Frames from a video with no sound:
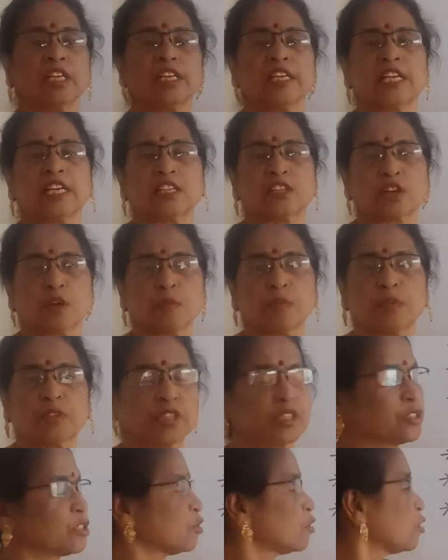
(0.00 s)
here
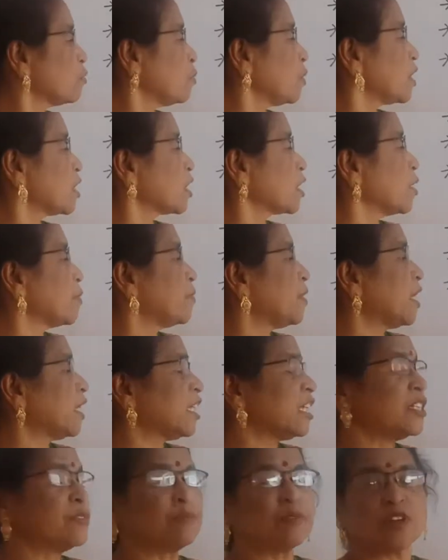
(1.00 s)
superscript, that
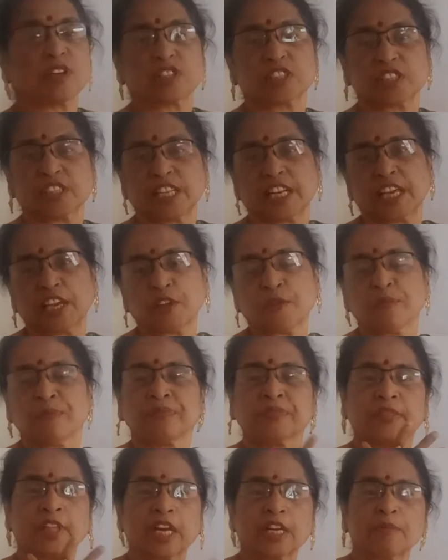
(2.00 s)
is plus 3.
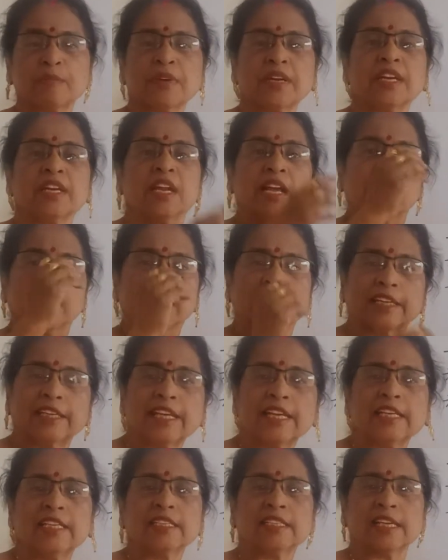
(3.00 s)
That means it
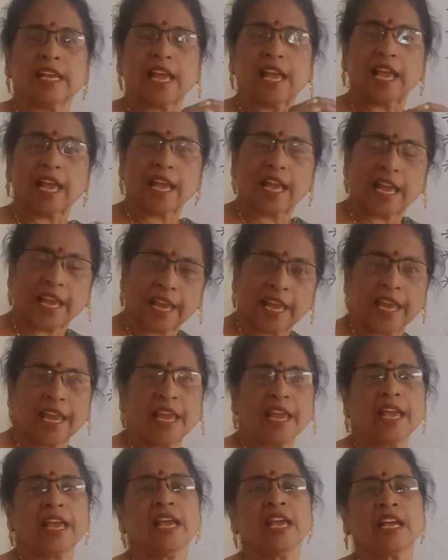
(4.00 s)
is
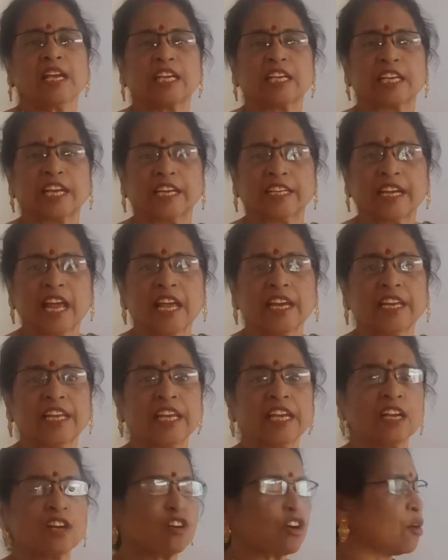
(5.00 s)
a
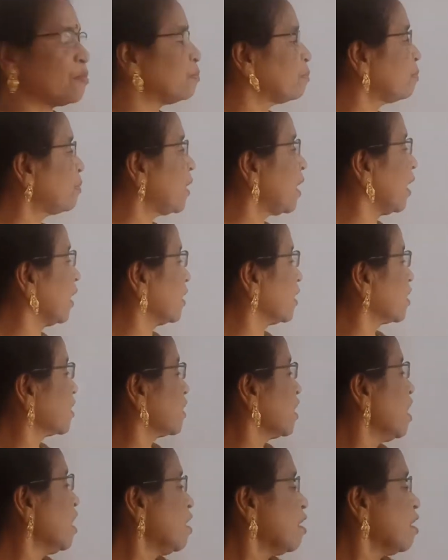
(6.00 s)
cationic complex